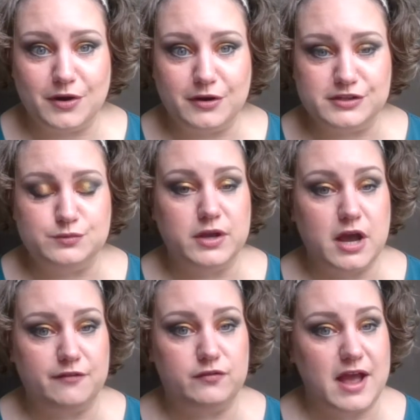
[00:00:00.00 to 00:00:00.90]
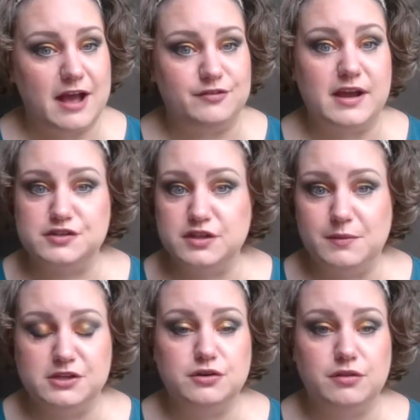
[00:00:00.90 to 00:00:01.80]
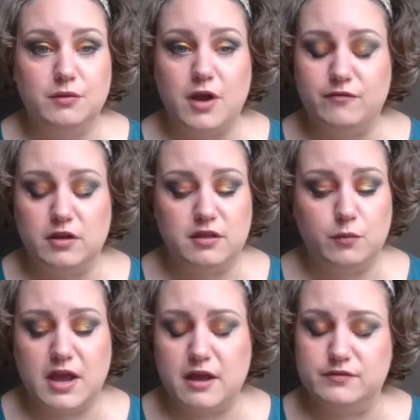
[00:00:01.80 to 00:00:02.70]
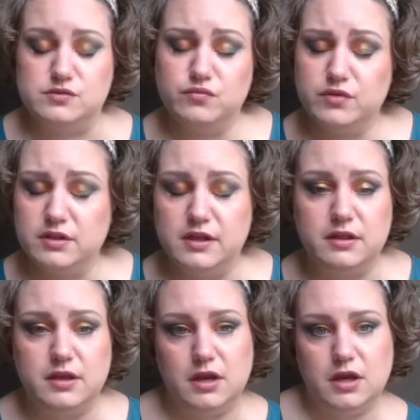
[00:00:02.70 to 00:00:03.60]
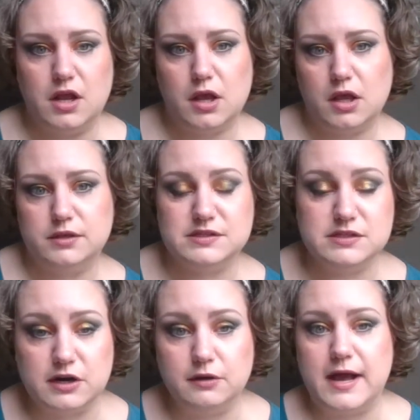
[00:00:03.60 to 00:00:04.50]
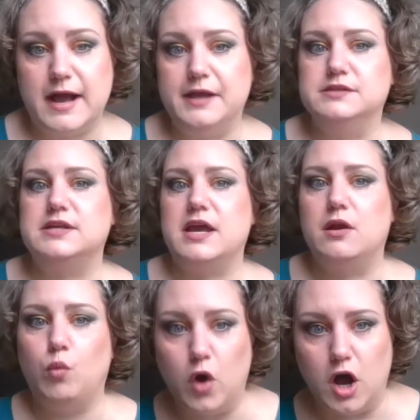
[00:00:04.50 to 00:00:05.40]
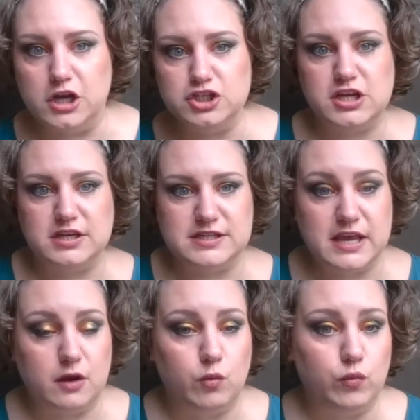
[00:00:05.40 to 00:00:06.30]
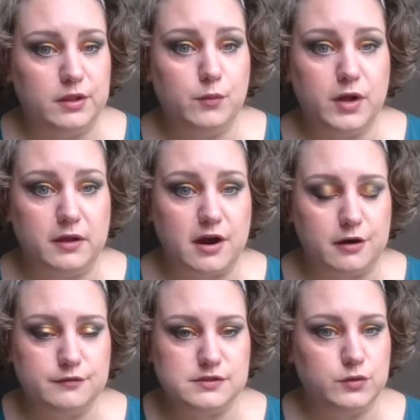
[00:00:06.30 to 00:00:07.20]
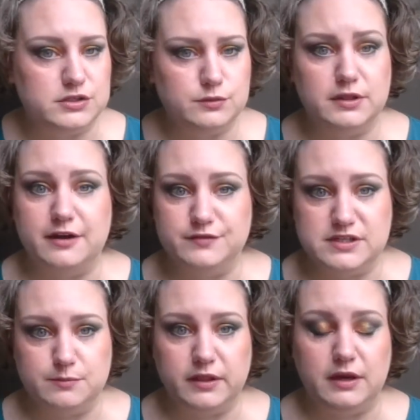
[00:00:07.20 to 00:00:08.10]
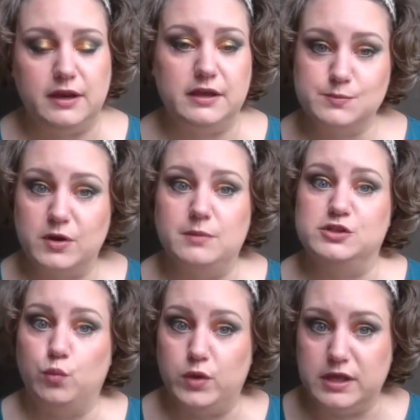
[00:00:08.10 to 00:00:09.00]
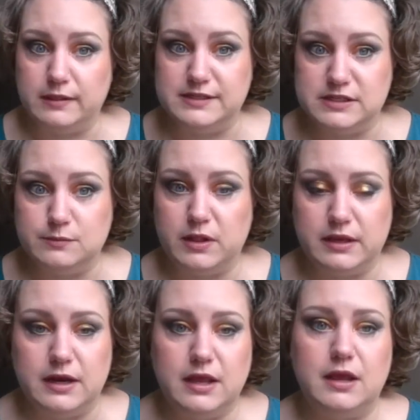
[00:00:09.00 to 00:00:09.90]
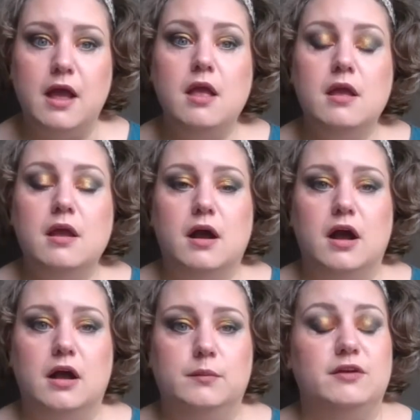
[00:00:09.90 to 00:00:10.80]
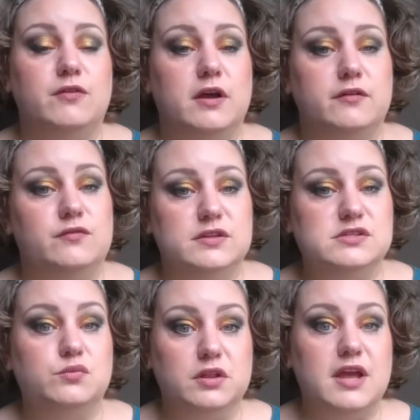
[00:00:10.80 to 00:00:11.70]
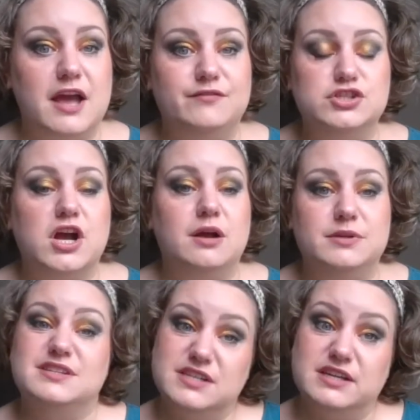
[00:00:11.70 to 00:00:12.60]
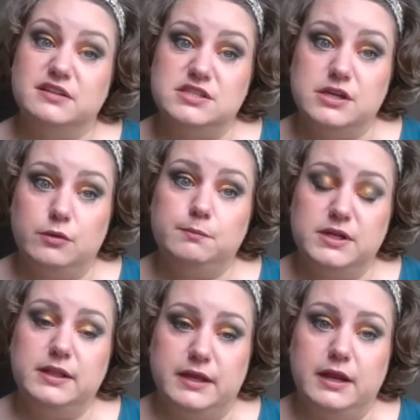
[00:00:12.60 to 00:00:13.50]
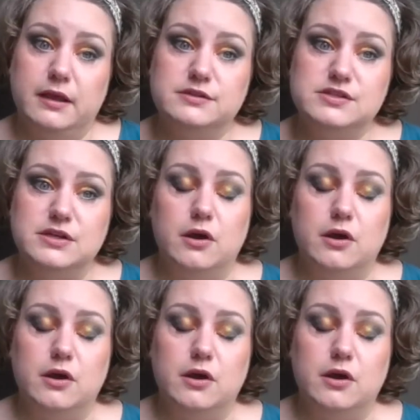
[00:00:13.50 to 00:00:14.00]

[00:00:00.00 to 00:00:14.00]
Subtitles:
have to actually make sure that everything we have is really clean and sterilized and washed and taken really well care of. So we do a lot of deep cleaning. It's pretty much a weekly deep cleaning. If it's a really heavy job, it's a daily deep cleaning. So